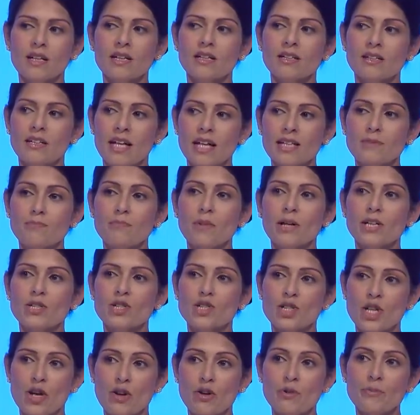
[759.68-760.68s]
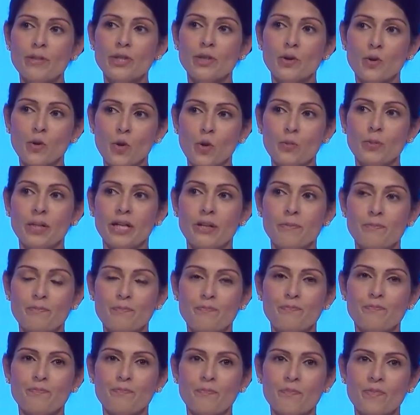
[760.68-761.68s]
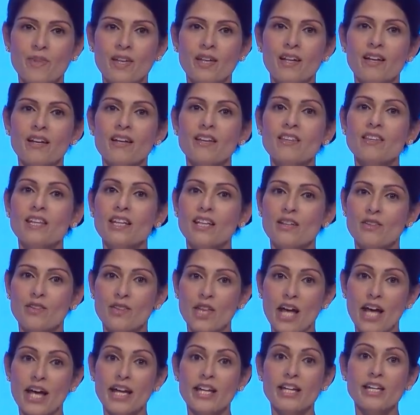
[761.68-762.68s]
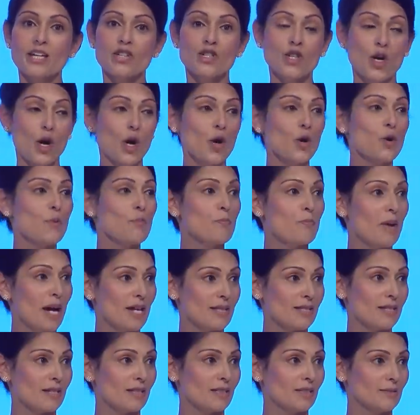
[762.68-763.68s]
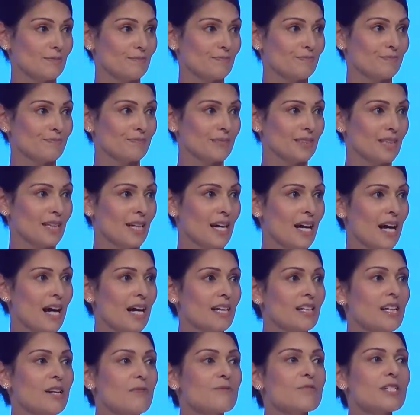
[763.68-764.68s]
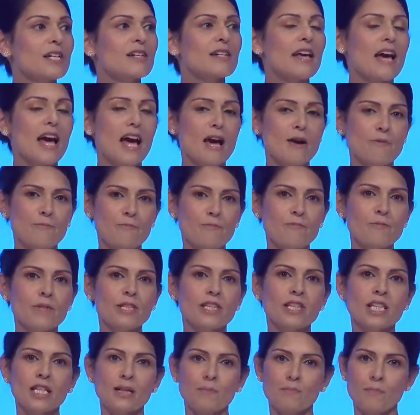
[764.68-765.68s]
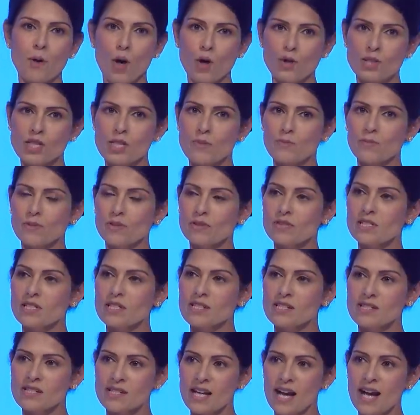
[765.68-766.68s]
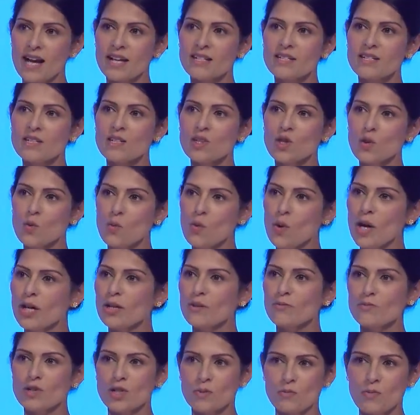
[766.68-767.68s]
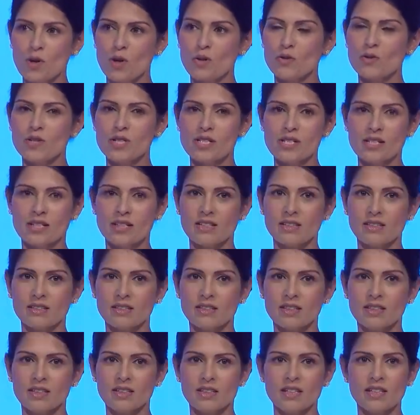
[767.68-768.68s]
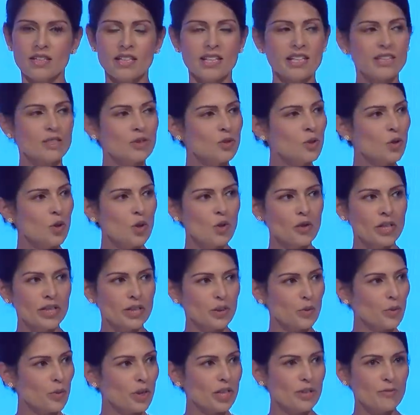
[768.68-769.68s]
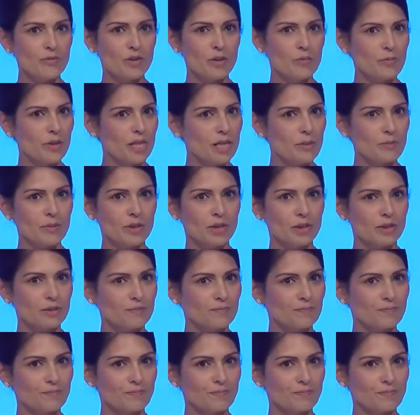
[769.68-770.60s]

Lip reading: led by Jeremy Corbyn, think they know better and have done everything possible to stand in the way of democracy, ignoring the will of the people.